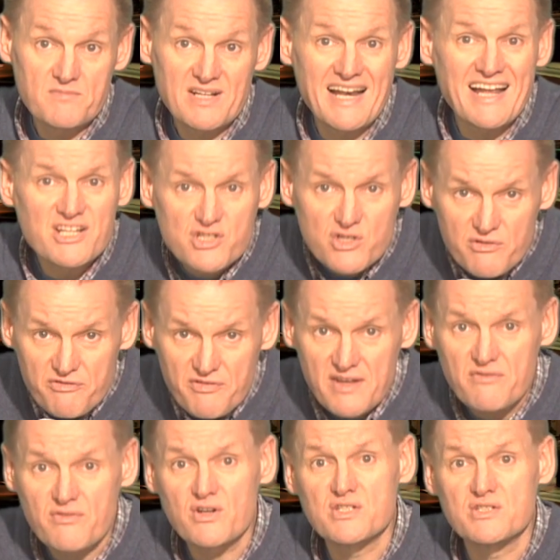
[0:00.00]
Glandular
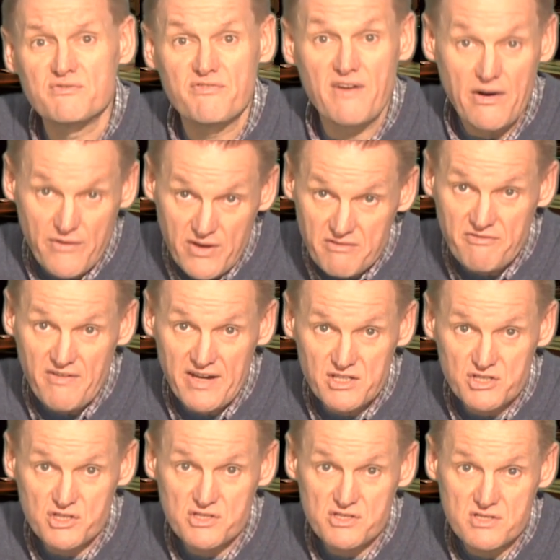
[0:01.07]
fever is very
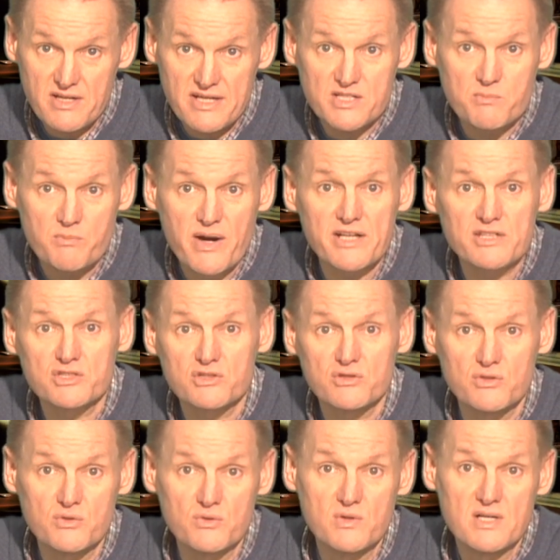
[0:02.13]
infectious. It's spread
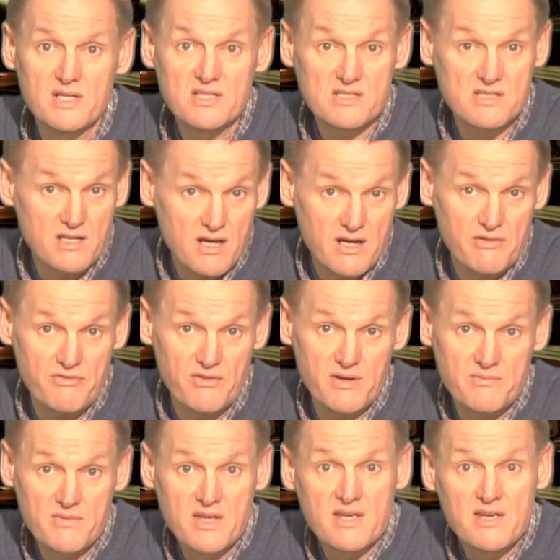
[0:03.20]
through saliva.